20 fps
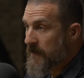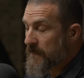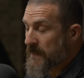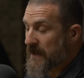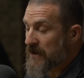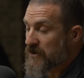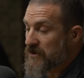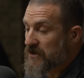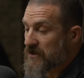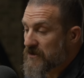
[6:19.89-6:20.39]

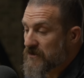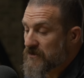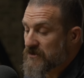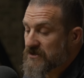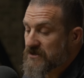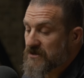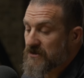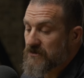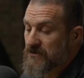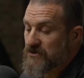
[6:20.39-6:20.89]
that are
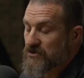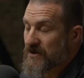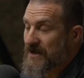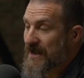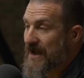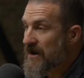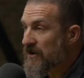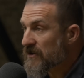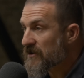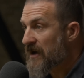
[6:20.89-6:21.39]
used to treat
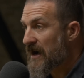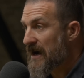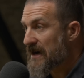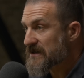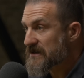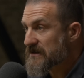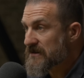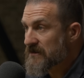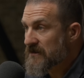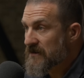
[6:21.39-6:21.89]
hair
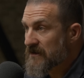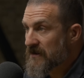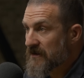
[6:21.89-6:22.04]
loss,